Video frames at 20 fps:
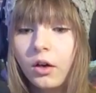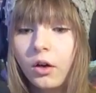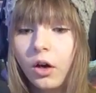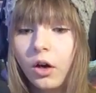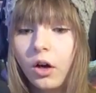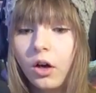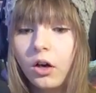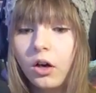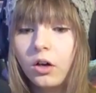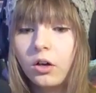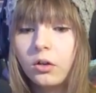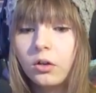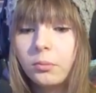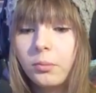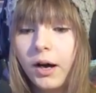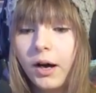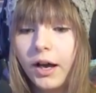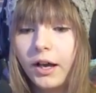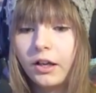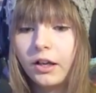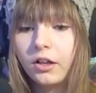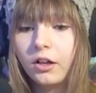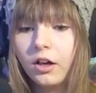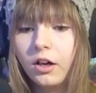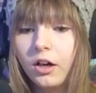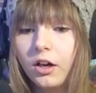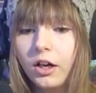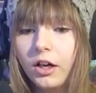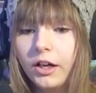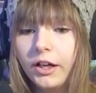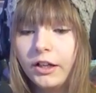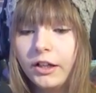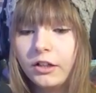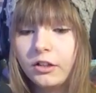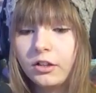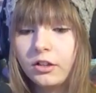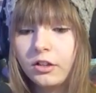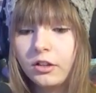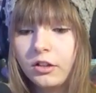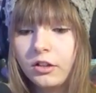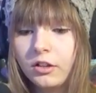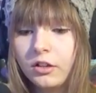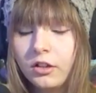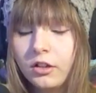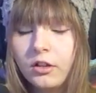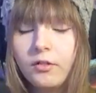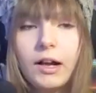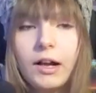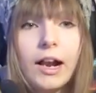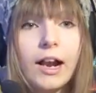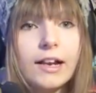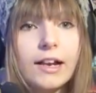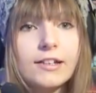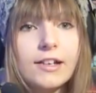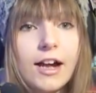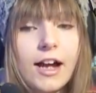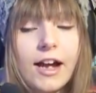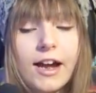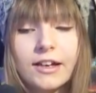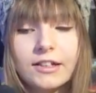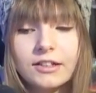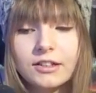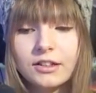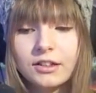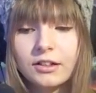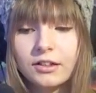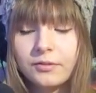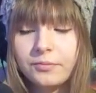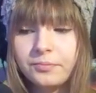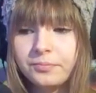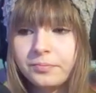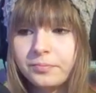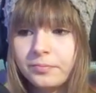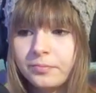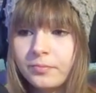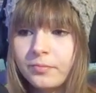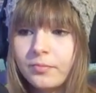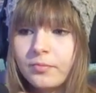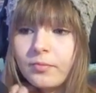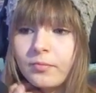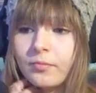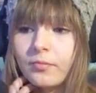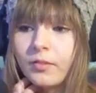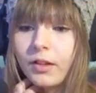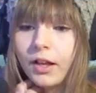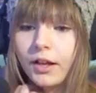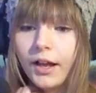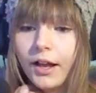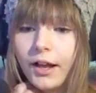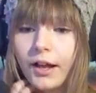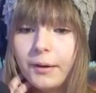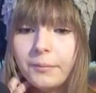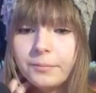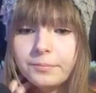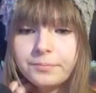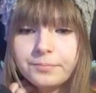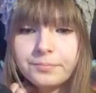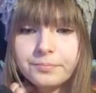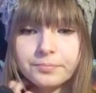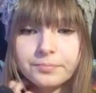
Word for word: Oh my god. Well, I died. Um.